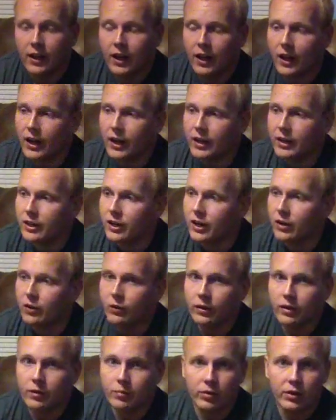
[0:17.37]
In
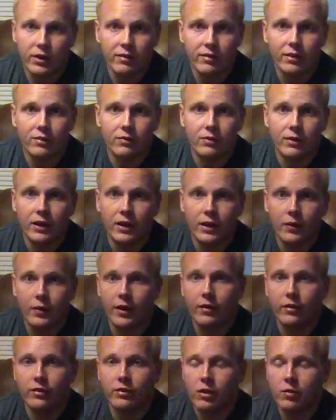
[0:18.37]
the previous video
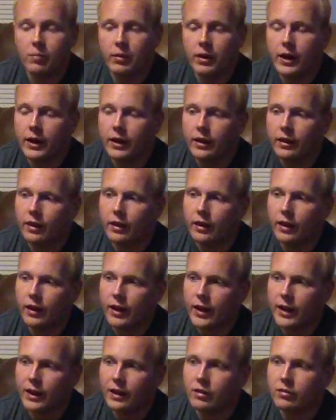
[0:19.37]
I was opening the
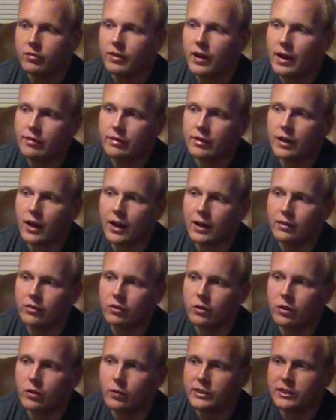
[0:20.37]
Halo 5
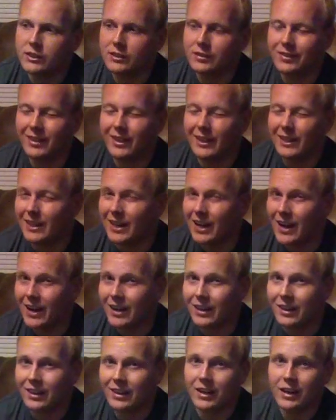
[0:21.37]
console, which is very
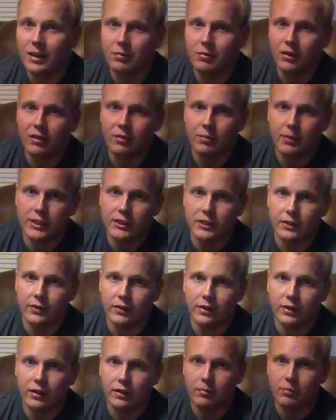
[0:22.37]
lock themed, especially
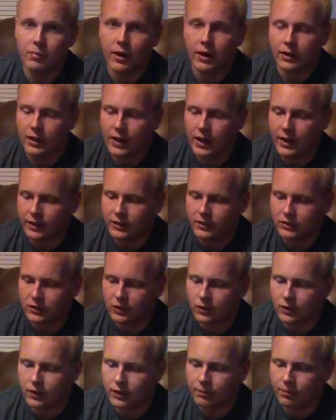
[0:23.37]
with the Spartan lock
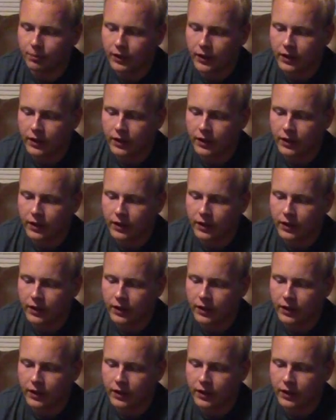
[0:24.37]
controller.